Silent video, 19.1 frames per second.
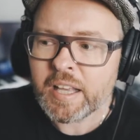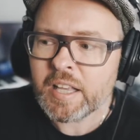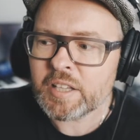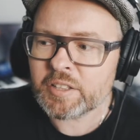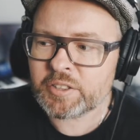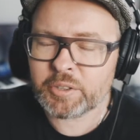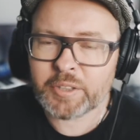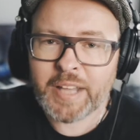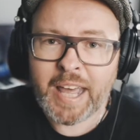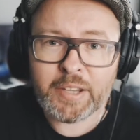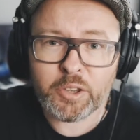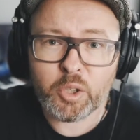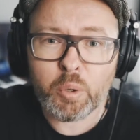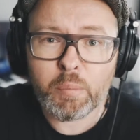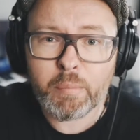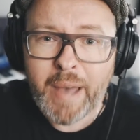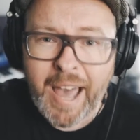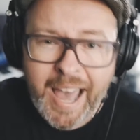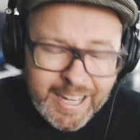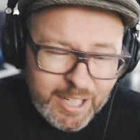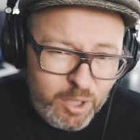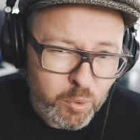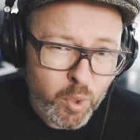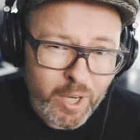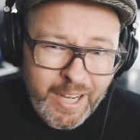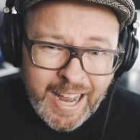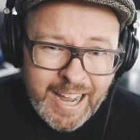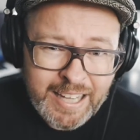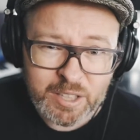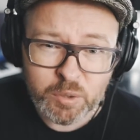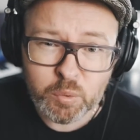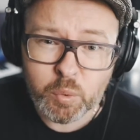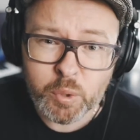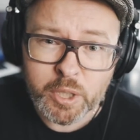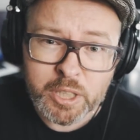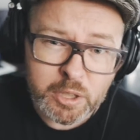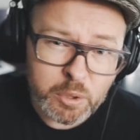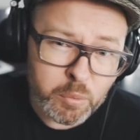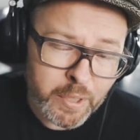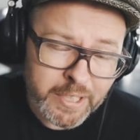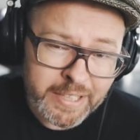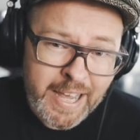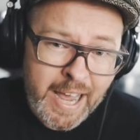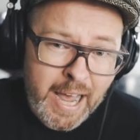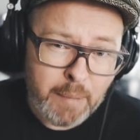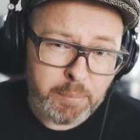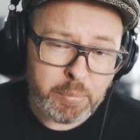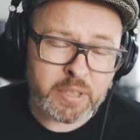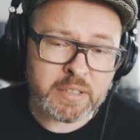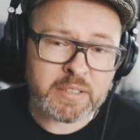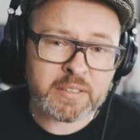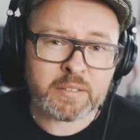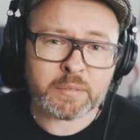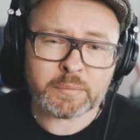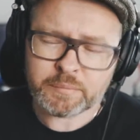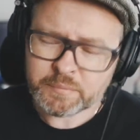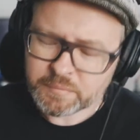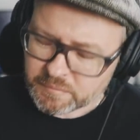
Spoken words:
so that no matter what kind of whirlwind happens,